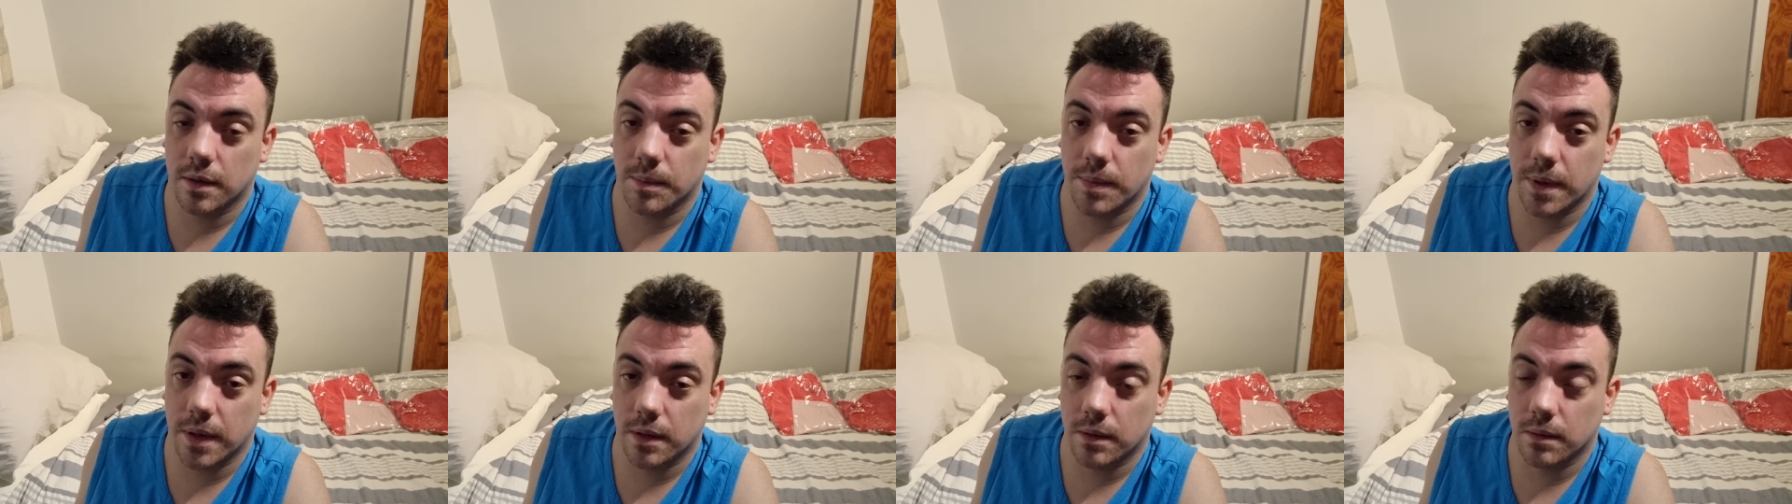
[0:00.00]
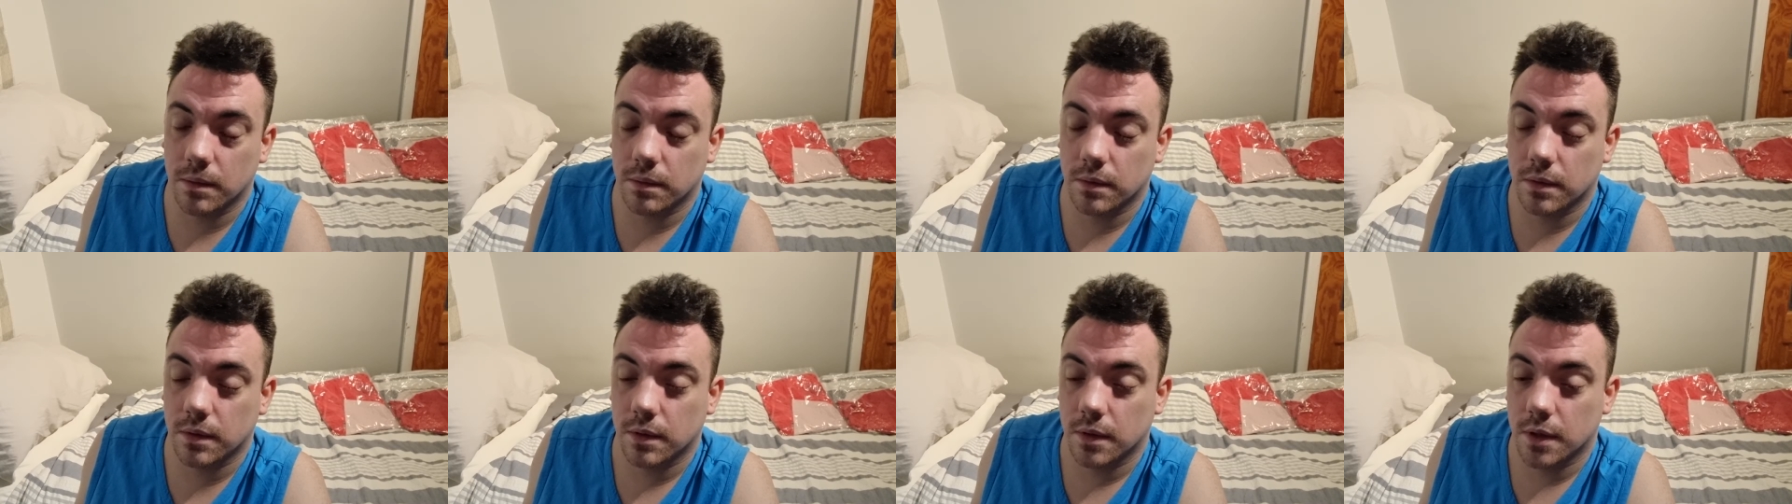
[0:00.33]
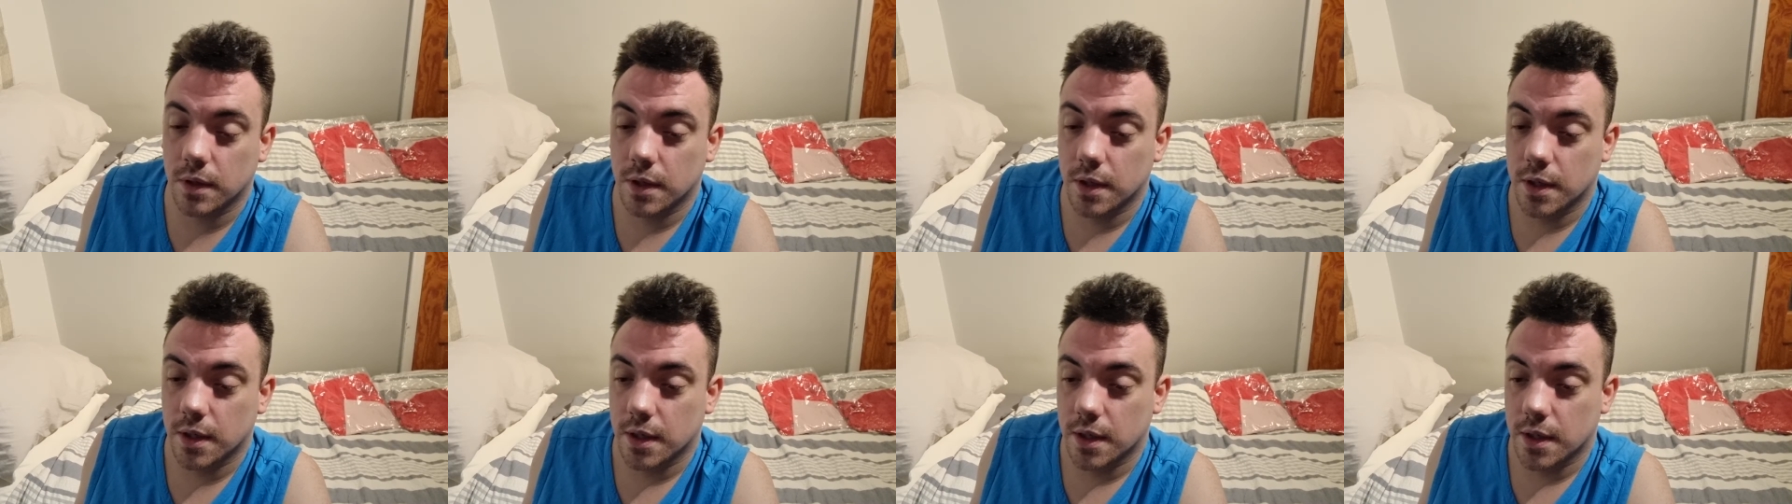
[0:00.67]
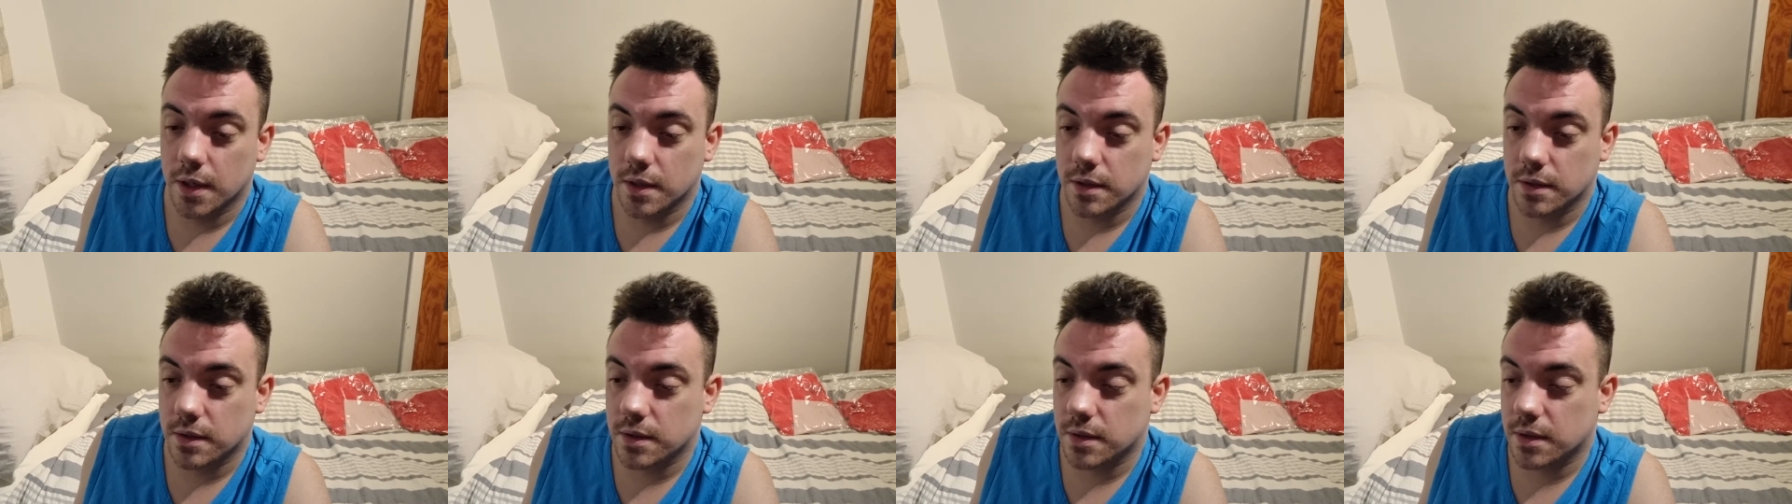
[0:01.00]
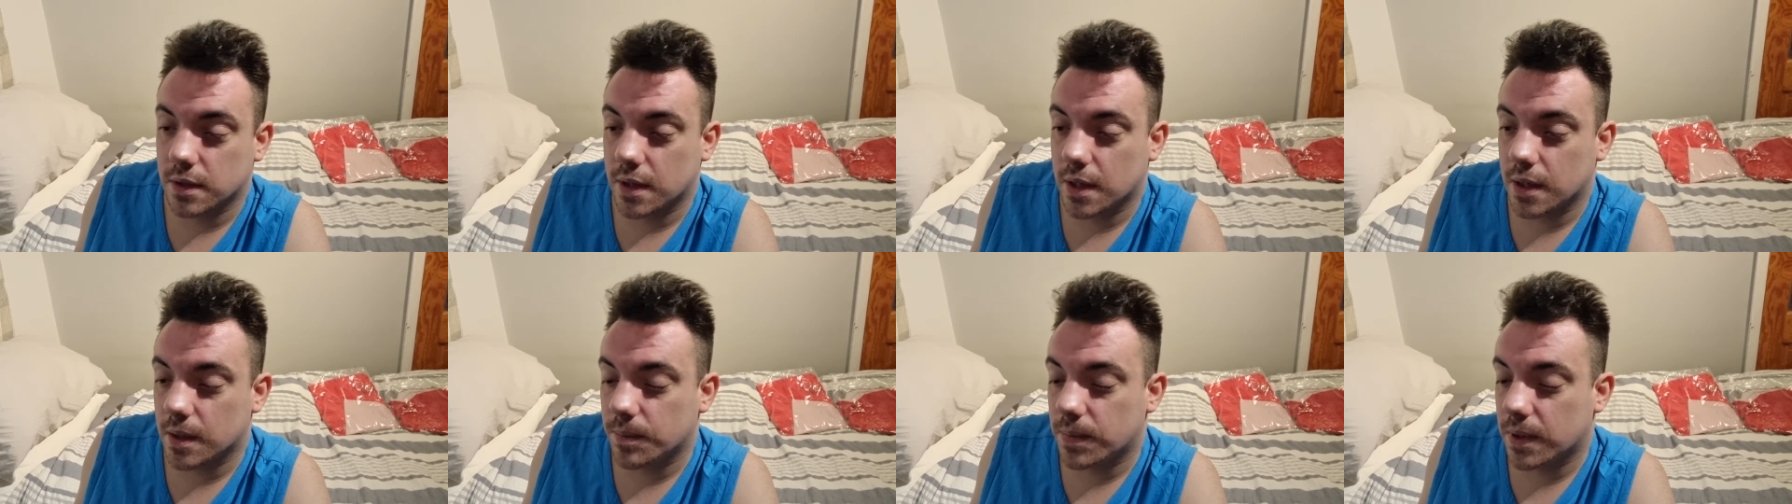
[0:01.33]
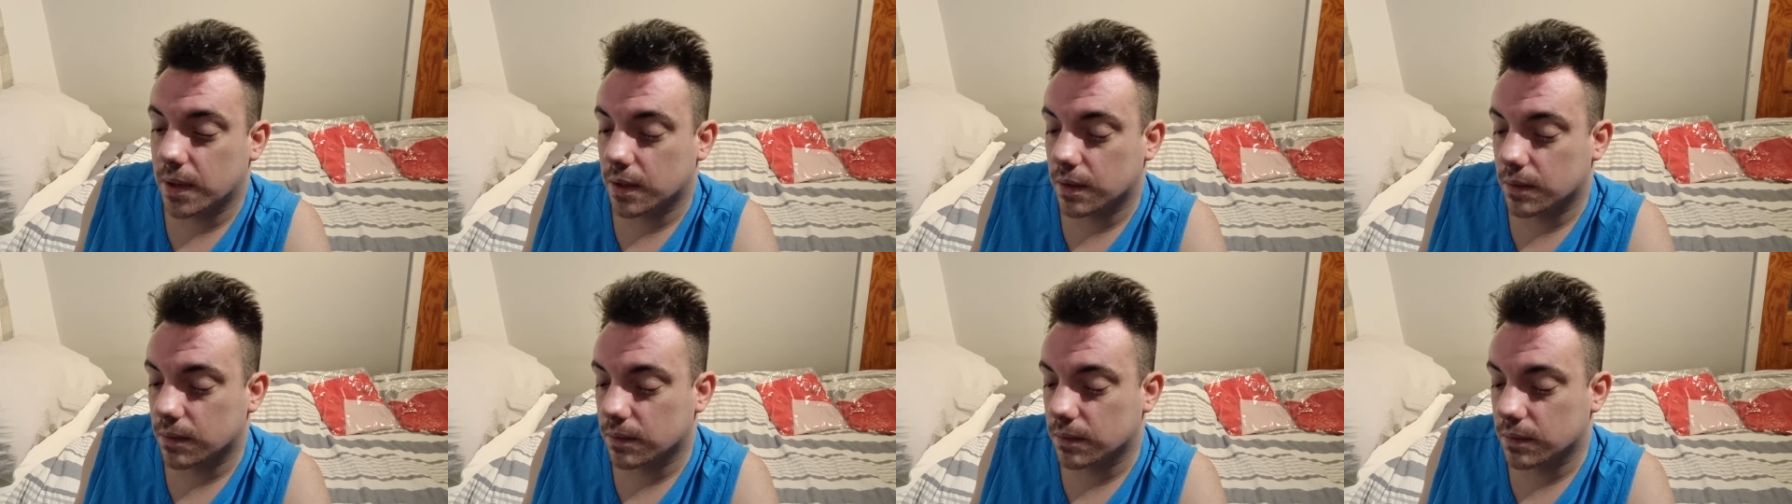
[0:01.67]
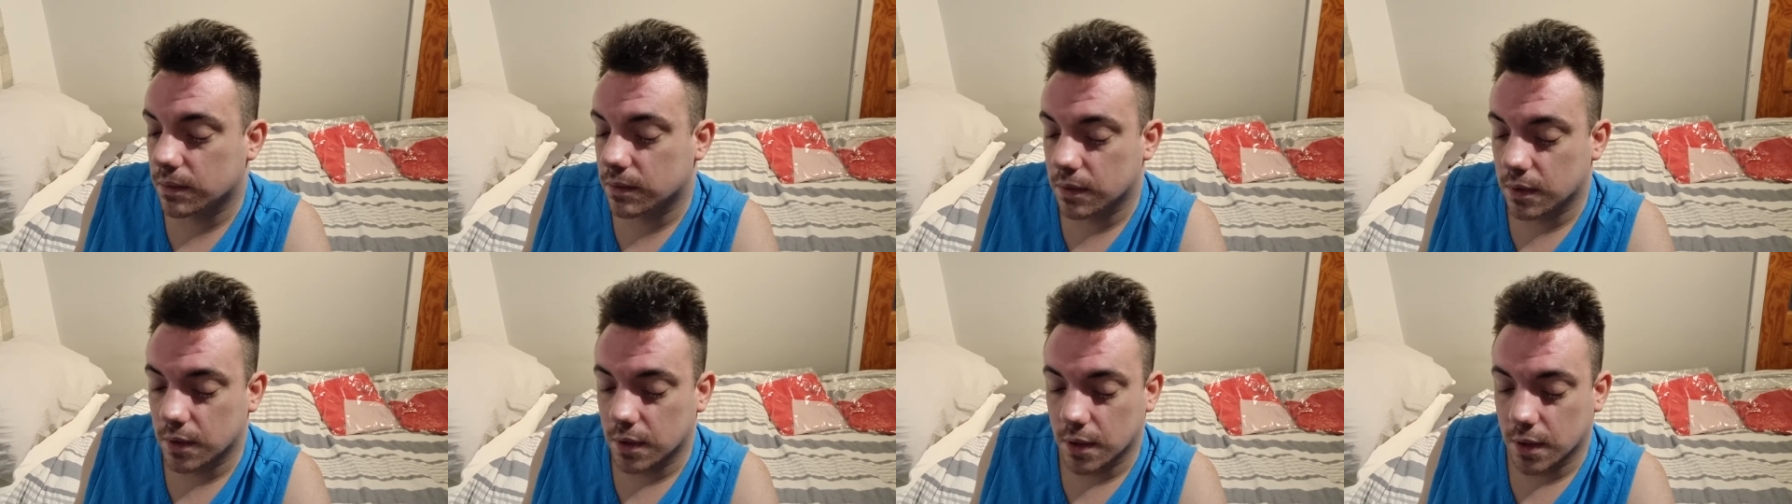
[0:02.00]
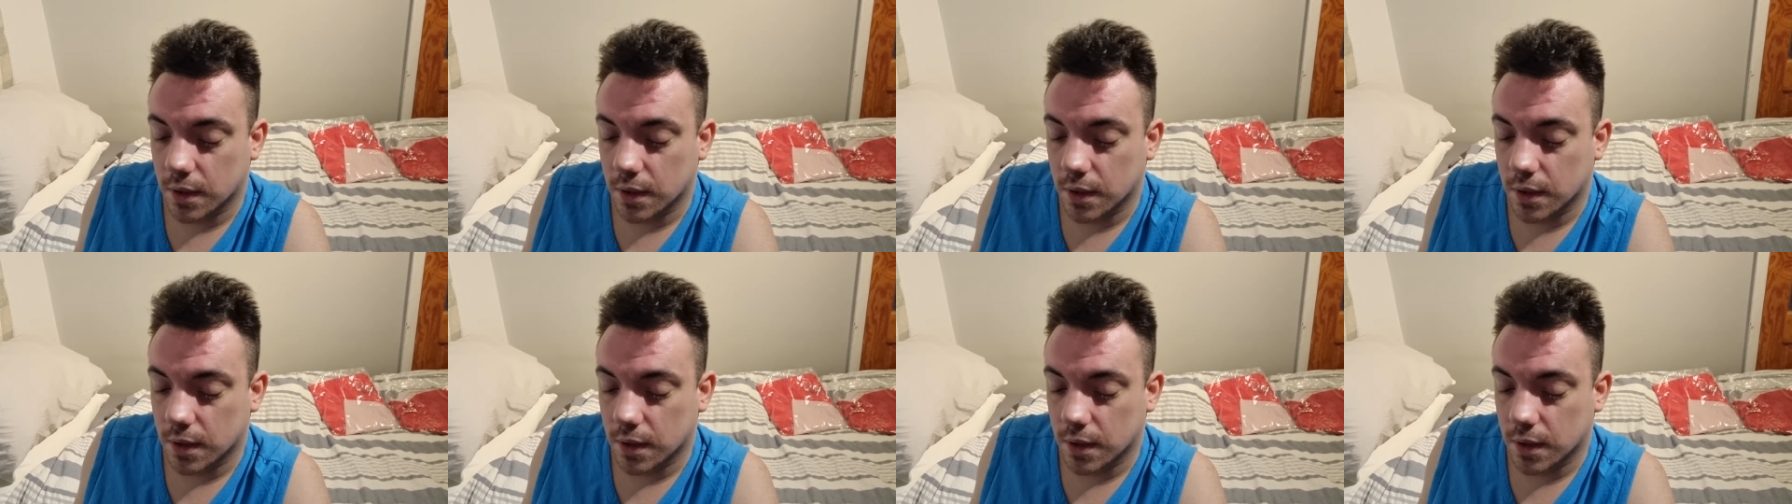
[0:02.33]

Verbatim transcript: the Bengals, Cincinnati Bengals.